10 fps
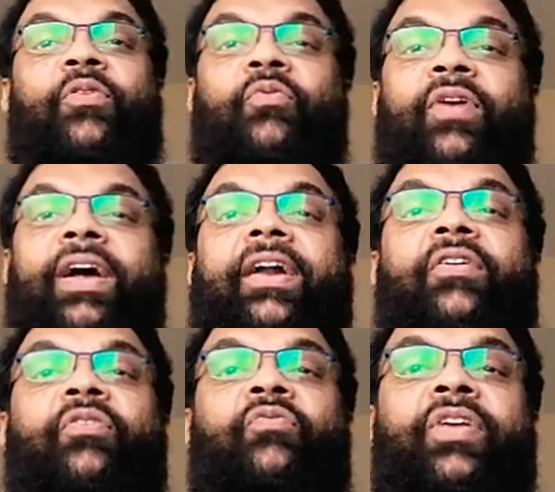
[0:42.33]

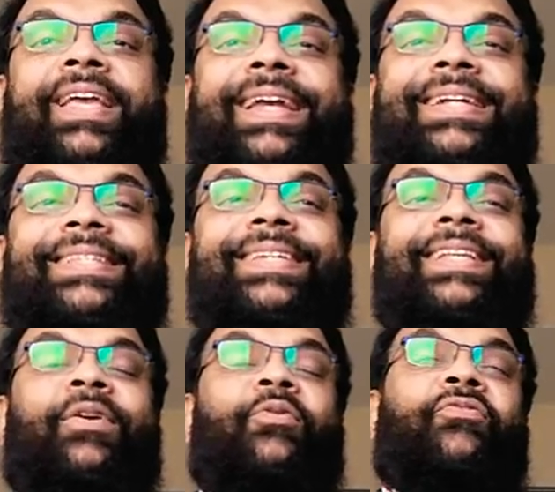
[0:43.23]
where we kids
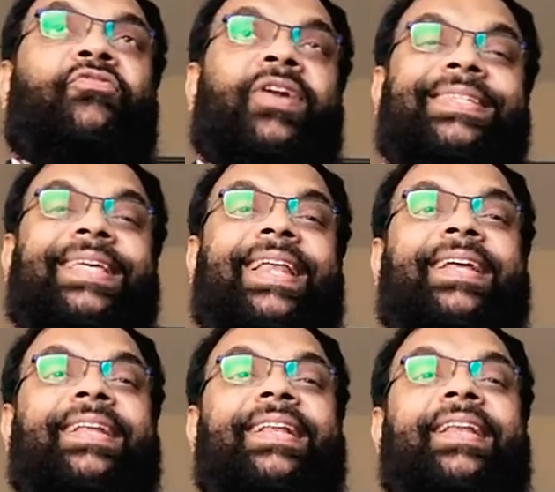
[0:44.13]
in our friend
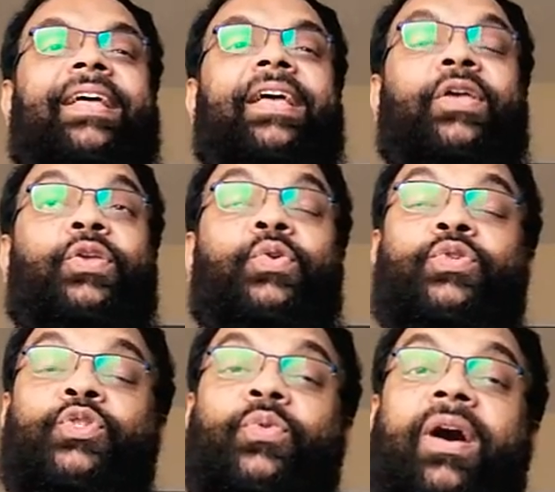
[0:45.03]
circle
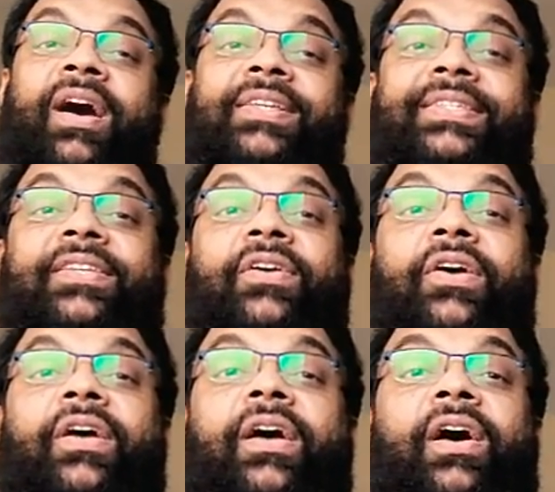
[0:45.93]
used to ask
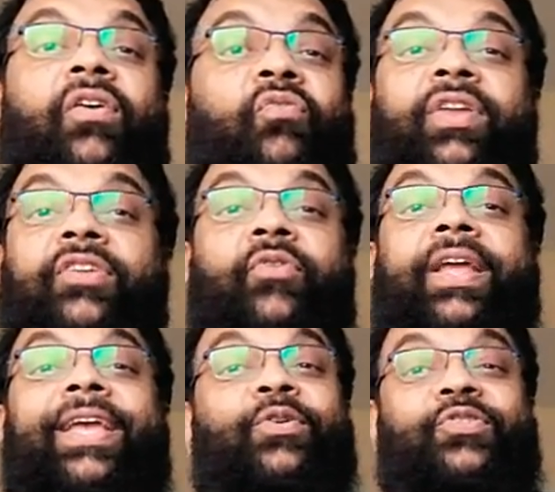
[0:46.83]
very
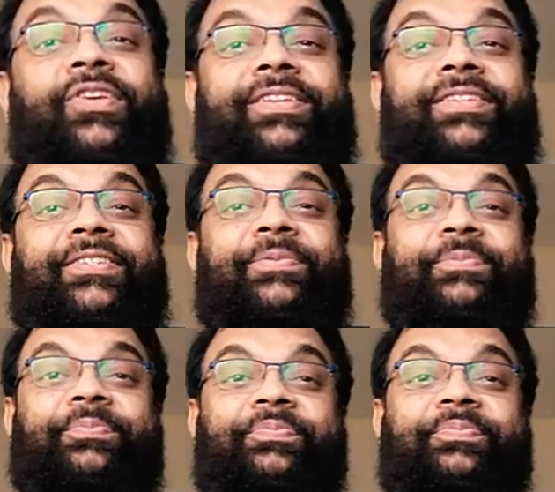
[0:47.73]
tricky questions.